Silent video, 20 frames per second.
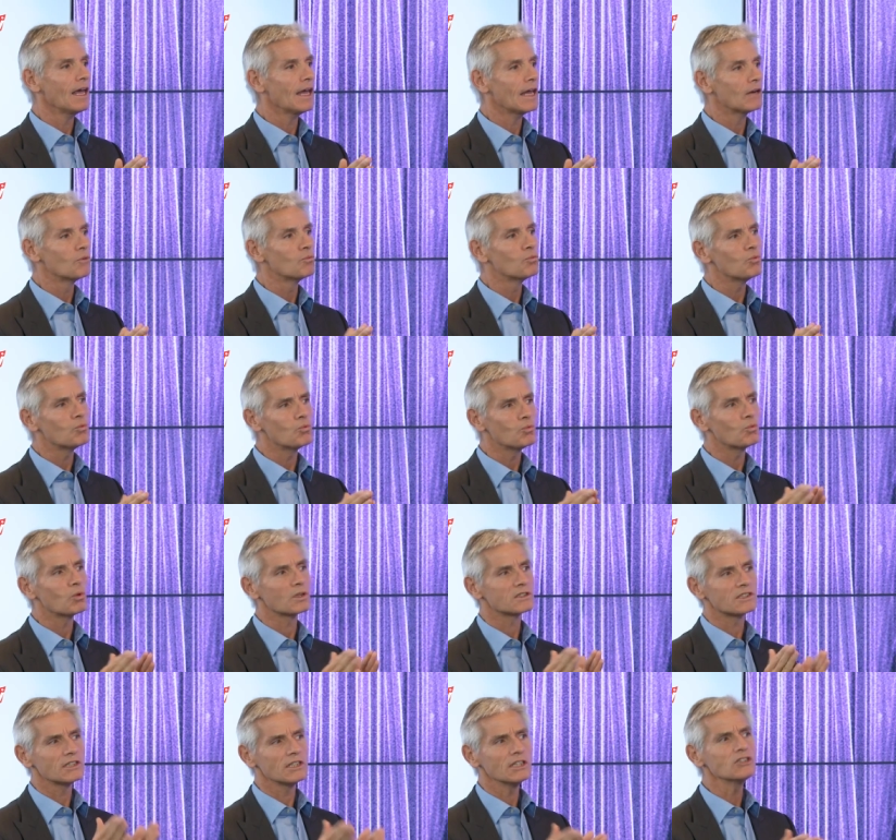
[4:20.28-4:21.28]
And
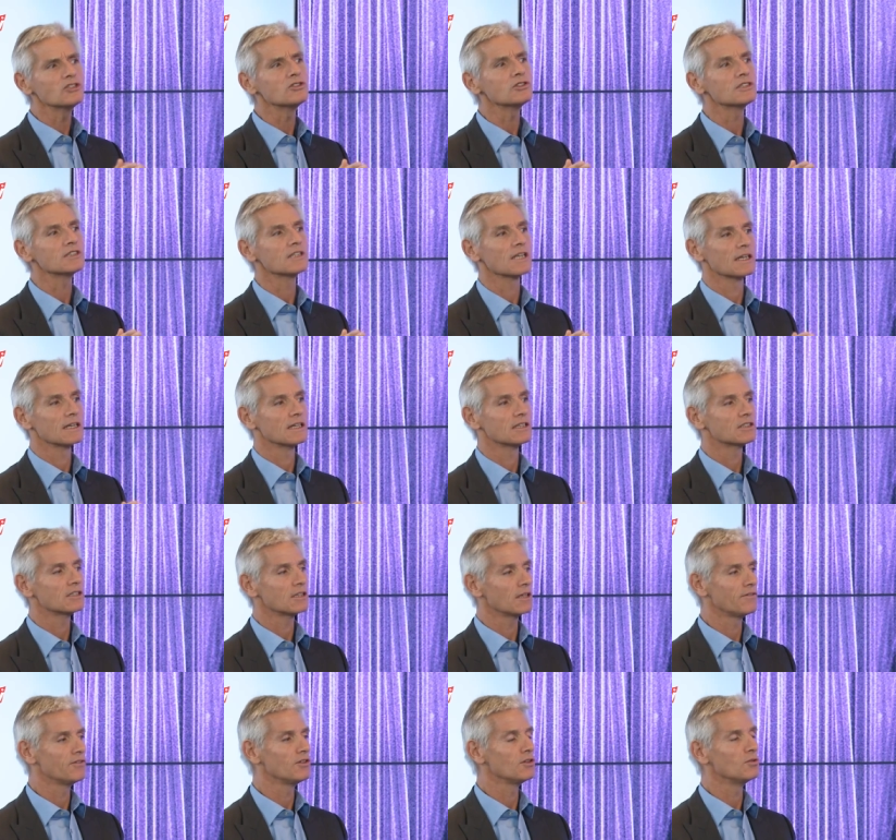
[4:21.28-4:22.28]
what's interesting
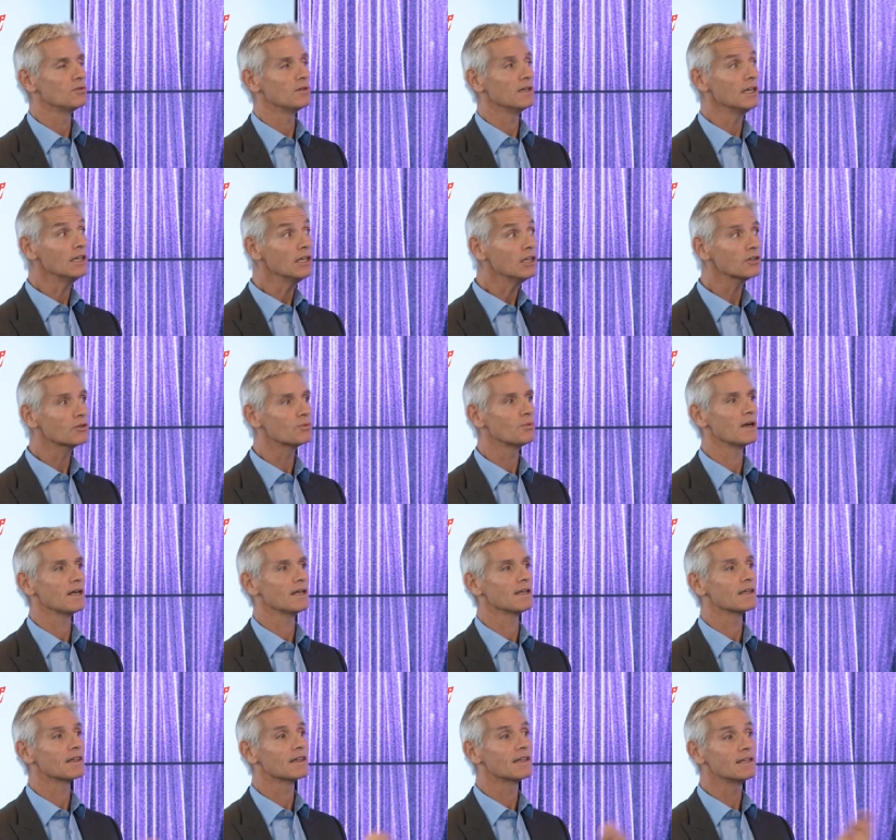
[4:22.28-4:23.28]
is if you
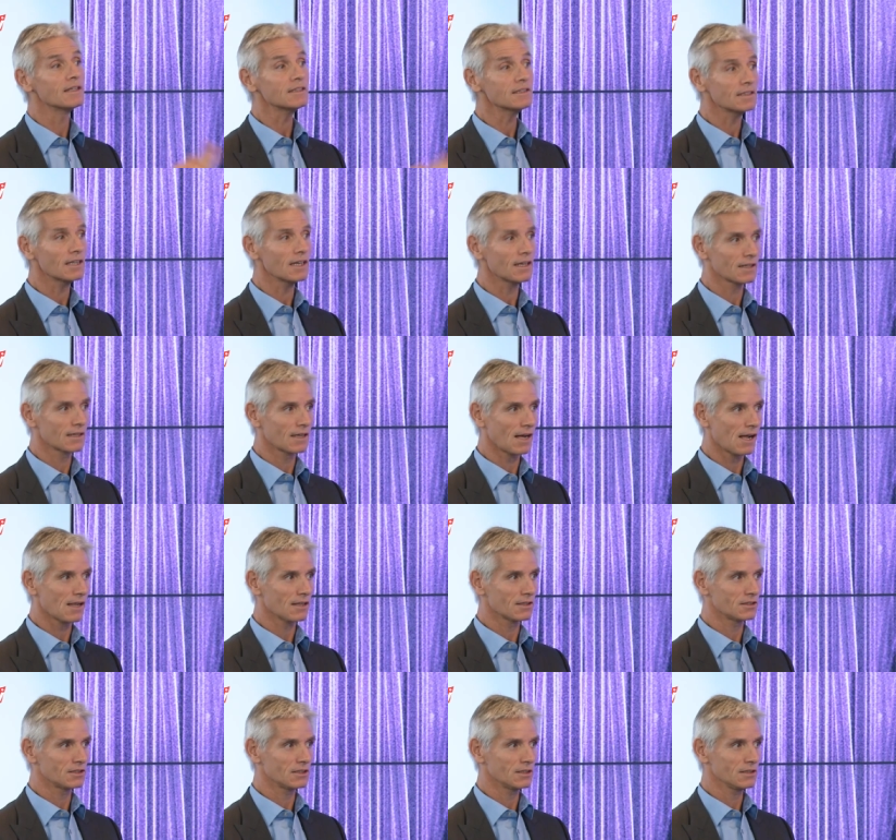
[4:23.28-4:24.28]
integrate this
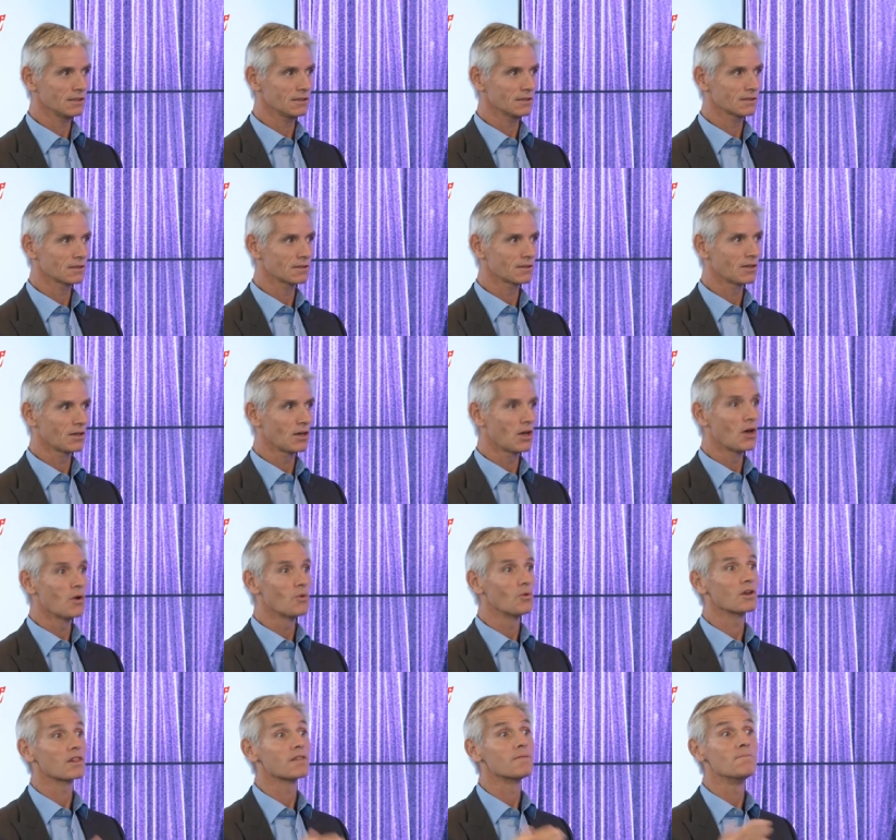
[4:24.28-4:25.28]
technology
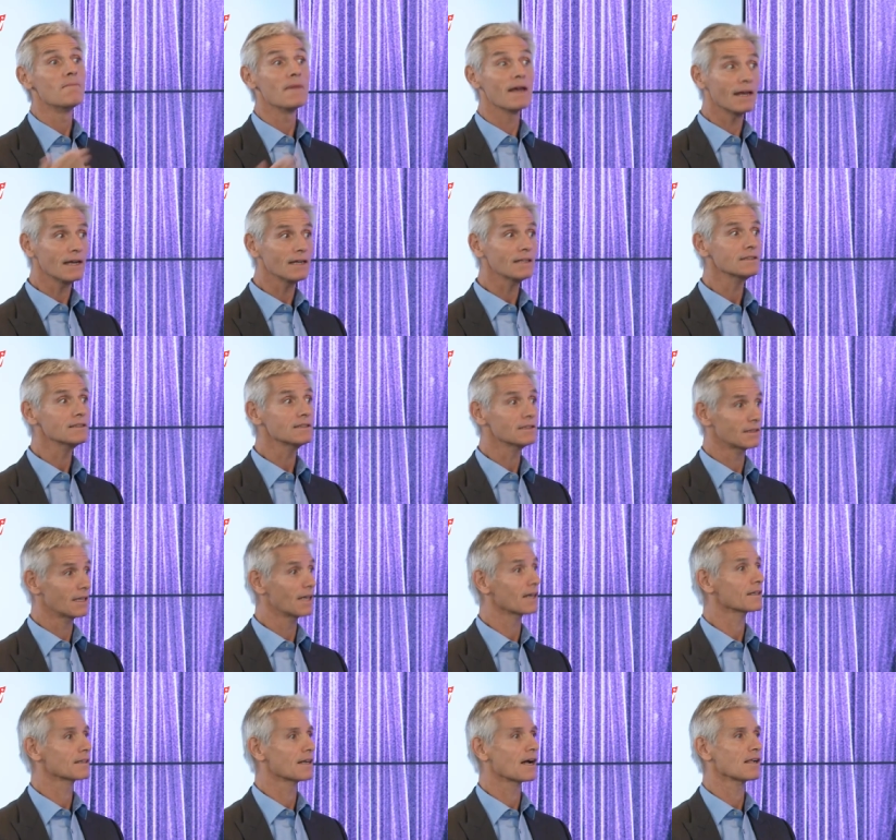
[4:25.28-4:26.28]
with man's
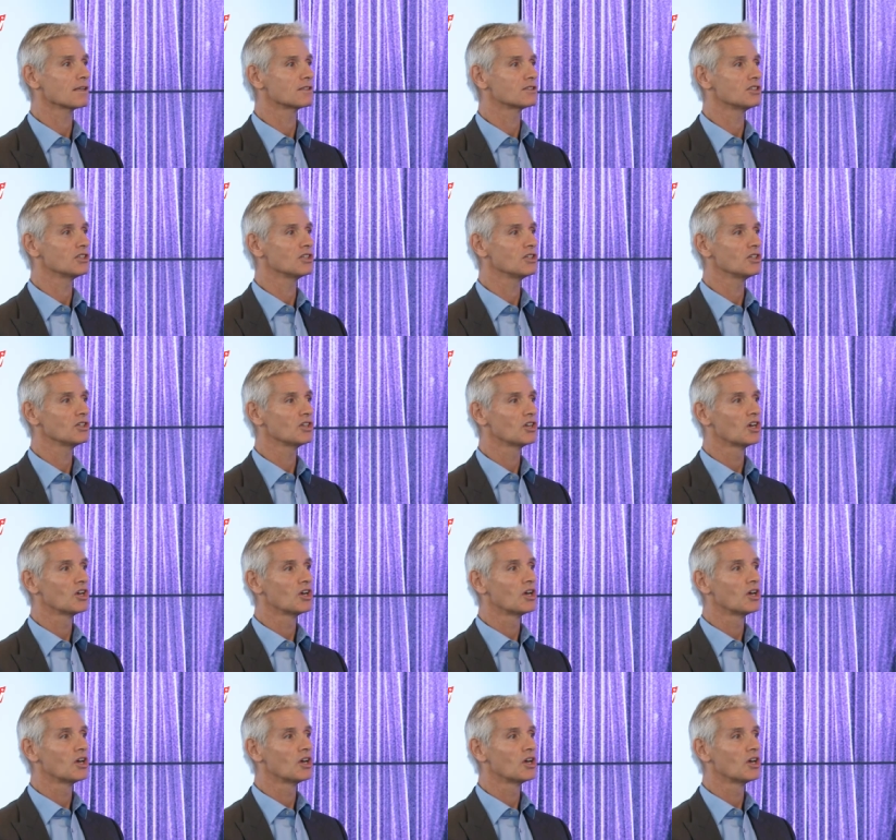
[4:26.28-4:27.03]
technology